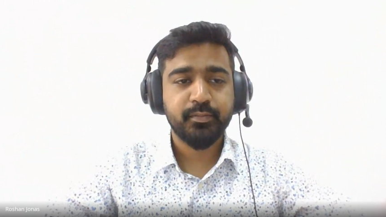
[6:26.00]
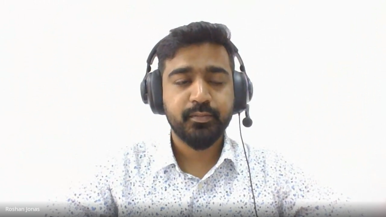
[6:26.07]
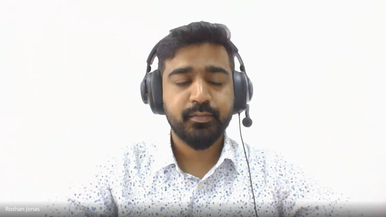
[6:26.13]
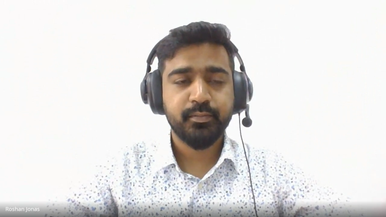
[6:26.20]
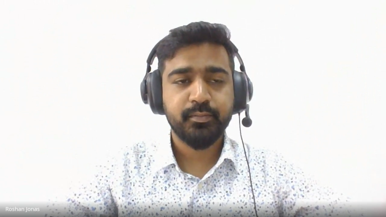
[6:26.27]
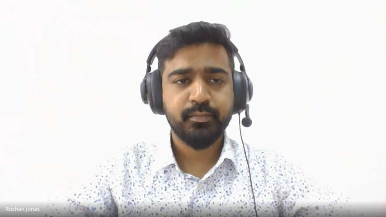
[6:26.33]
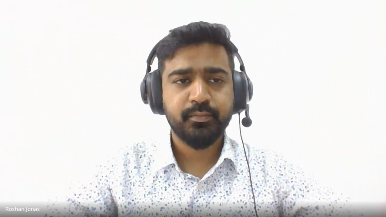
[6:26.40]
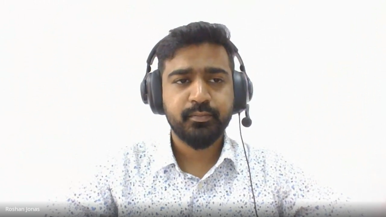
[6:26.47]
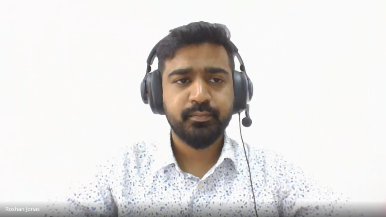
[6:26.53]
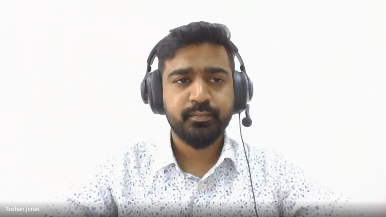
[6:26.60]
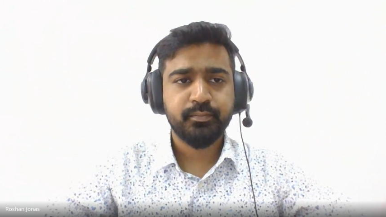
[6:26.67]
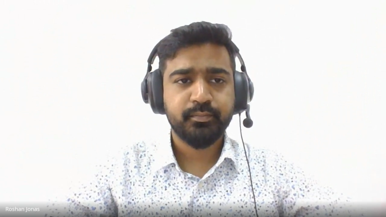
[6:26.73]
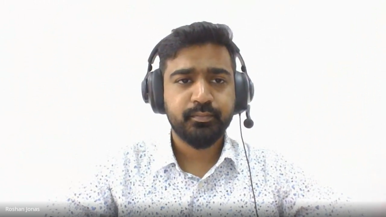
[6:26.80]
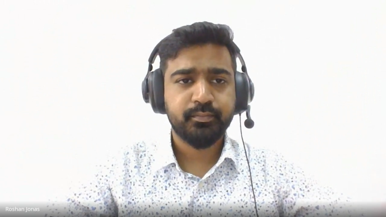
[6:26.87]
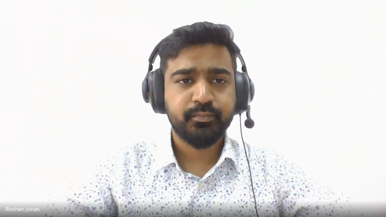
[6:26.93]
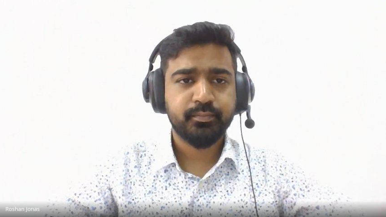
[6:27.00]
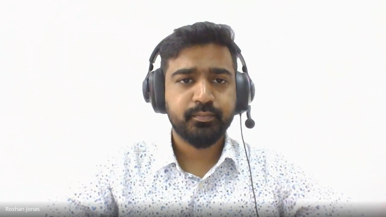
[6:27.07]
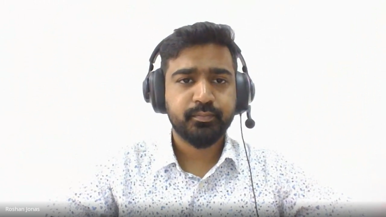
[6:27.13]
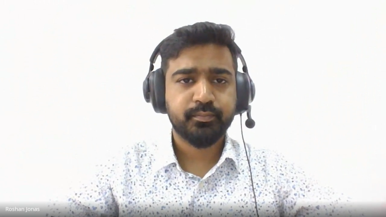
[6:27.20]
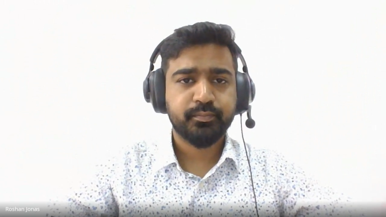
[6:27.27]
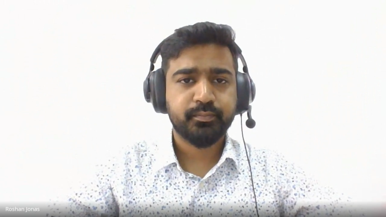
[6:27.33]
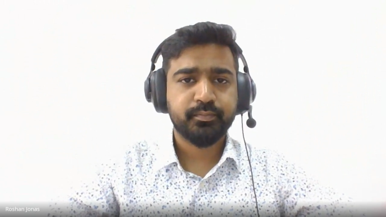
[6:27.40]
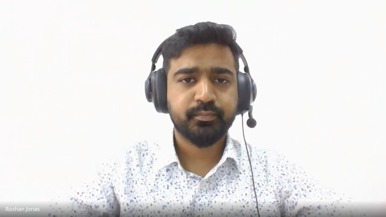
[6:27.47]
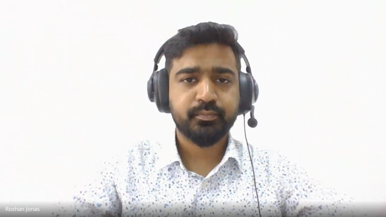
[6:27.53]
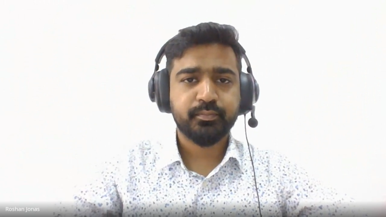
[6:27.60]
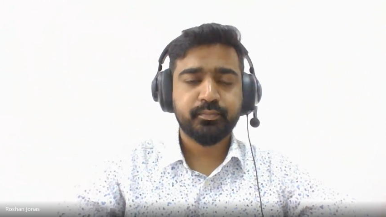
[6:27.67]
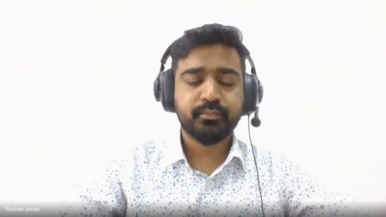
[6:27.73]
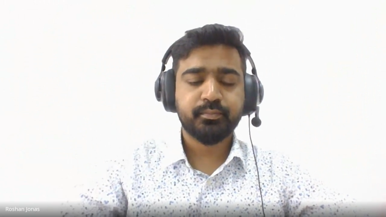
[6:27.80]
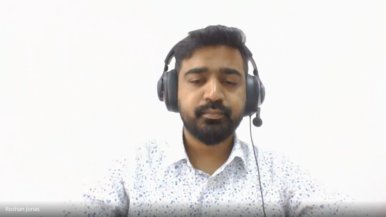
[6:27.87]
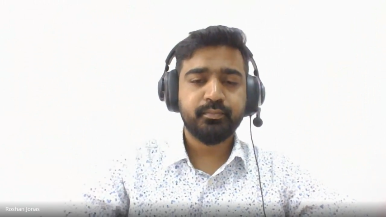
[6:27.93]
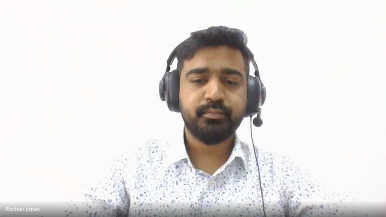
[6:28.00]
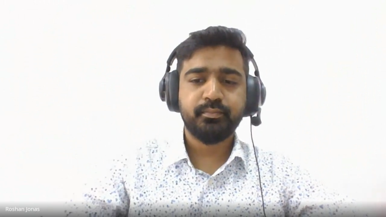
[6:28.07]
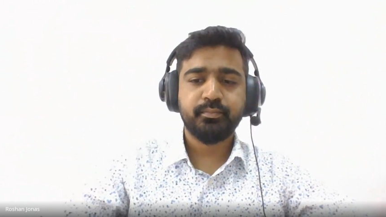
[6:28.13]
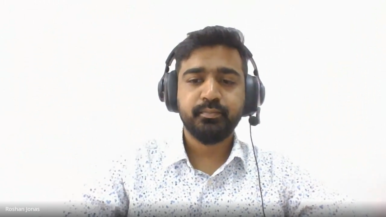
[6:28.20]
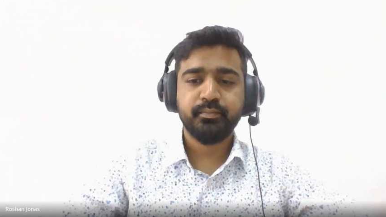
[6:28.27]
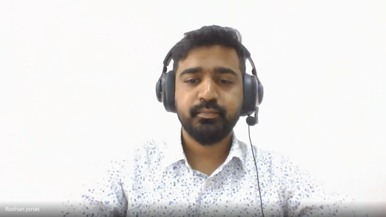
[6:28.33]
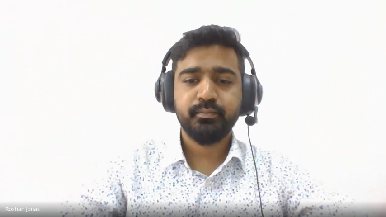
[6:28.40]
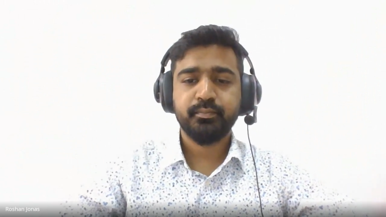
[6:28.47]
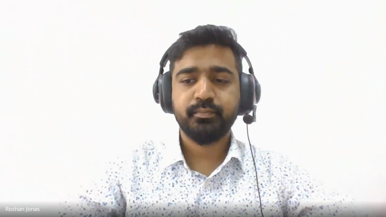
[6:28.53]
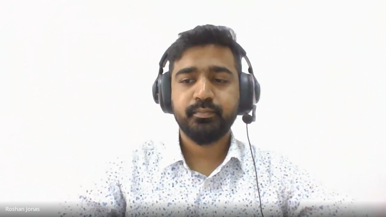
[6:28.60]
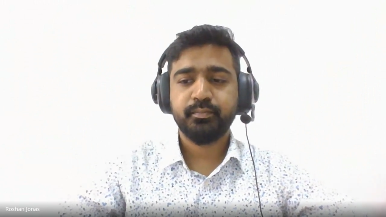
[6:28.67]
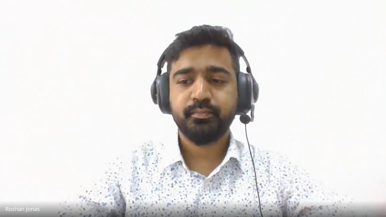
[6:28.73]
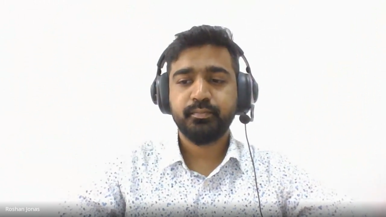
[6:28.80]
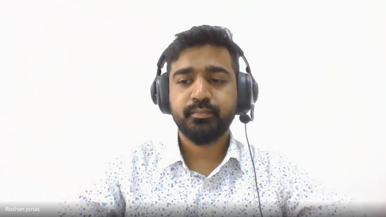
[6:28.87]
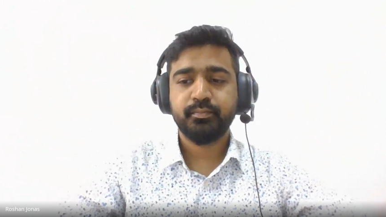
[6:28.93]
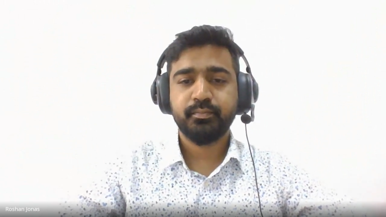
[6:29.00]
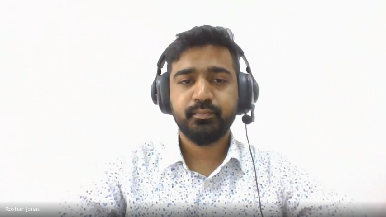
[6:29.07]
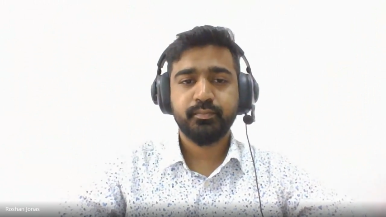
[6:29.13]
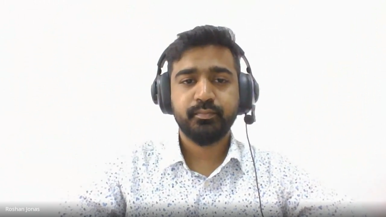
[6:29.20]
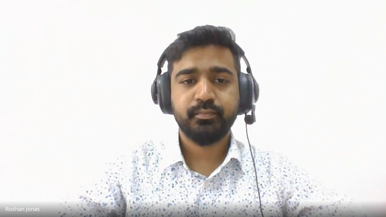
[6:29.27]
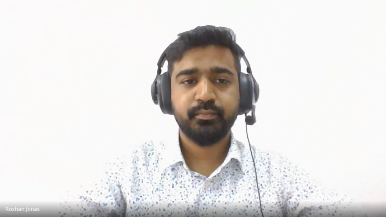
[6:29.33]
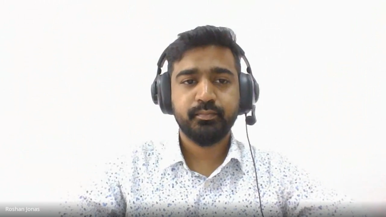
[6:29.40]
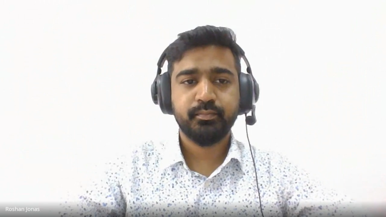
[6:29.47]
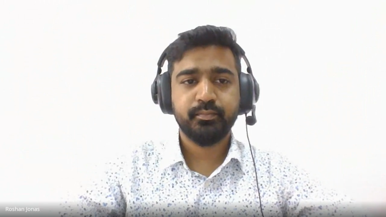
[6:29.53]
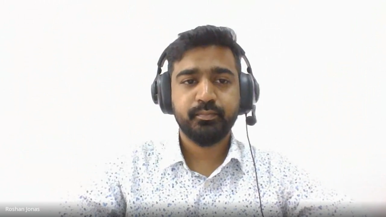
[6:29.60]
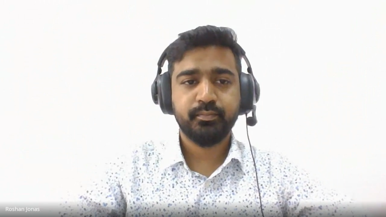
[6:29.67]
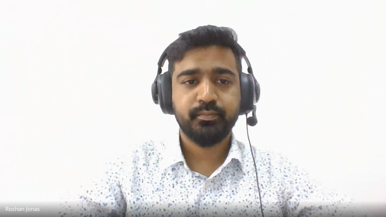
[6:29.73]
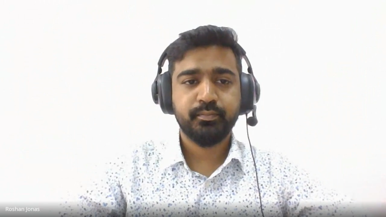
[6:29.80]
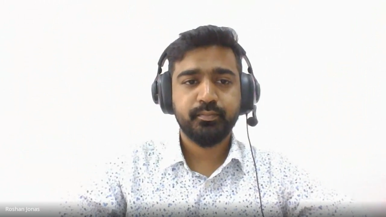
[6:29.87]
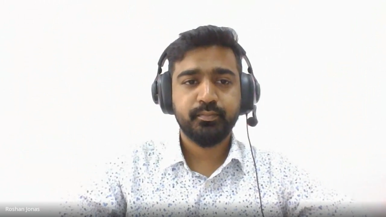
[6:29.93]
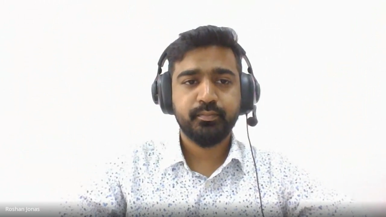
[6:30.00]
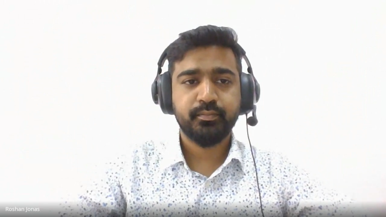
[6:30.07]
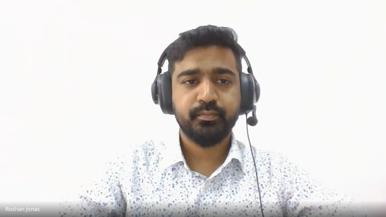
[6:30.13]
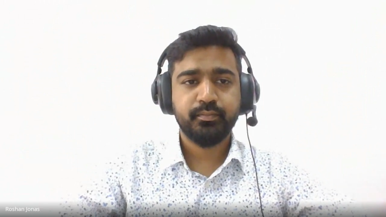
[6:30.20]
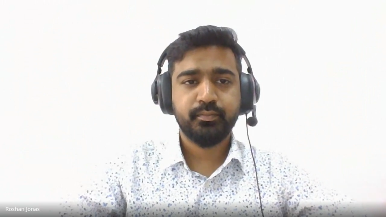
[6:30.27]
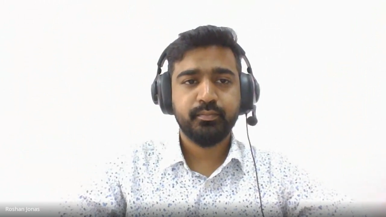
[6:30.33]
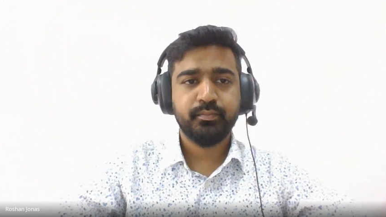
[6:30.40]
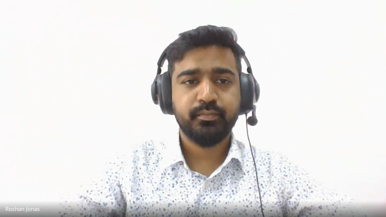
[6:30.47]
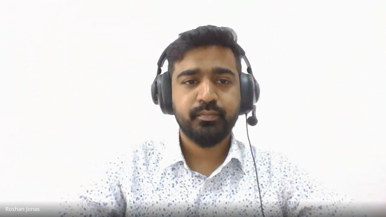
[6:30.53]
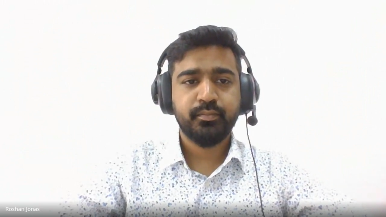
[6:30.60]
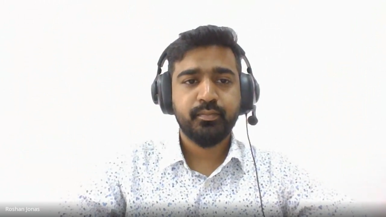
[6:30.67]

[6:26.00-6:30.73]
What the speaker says: (silence)